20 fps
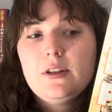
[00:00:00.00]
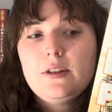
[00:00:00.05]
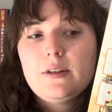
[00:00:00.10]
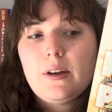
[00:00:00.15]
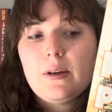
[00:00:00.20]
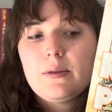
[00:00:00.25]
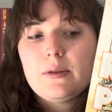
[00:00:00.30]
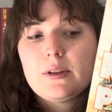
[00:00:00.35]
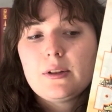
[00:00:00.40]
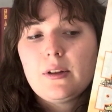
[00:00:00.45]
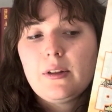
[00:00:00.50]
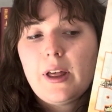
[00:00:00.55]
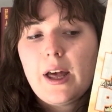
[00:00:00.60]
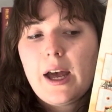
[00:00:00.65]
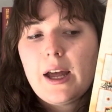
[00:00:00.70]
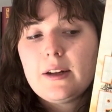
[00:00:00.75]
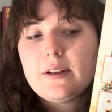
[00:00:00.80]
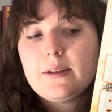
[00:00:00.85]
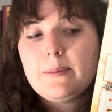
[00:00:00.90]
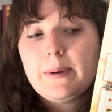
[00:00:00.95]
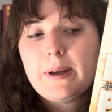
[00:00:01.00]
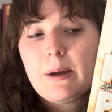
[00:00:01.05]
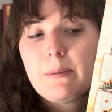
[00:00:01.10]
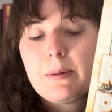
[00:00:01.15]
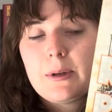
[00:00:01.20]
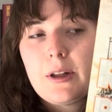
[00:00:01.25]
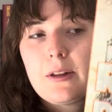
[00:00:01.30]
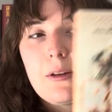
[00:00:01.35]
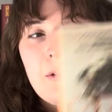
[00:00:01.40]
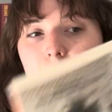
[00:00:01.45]
so I was glad to pick up
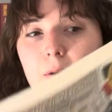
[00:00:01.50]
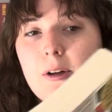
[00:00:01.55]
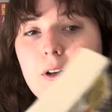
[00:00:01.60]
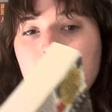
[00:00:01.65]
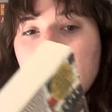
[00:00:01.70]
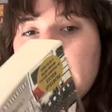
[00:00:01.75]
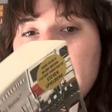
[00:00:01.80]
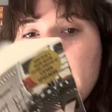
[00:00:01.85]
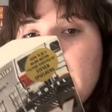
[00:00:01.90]
another one.